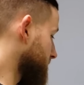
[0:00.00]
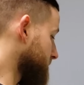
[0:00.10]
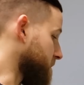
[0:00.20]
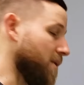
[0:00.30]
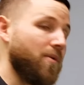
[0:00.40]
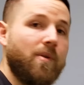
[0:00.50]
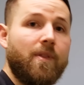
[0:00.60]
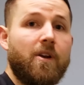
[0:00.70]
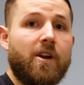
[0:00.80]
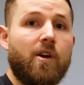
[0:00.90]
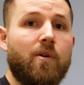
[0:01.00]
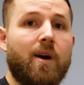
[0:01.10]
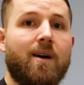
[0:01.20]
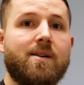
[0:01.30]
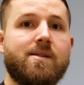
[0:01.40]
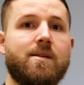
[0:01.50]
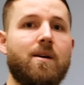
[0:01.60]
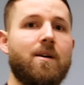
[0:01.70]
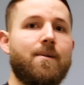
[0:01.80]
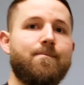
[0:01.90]
So there you go, guys.
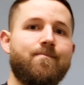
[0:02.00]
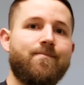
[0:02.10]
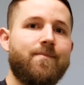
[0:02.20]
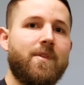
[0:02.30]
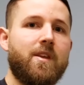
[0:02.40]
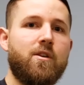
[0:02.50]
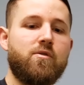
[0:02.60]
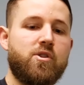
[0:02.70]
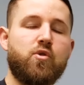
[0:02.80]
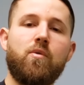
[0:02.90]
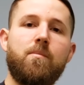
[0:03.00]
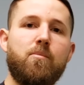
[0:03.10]
Short and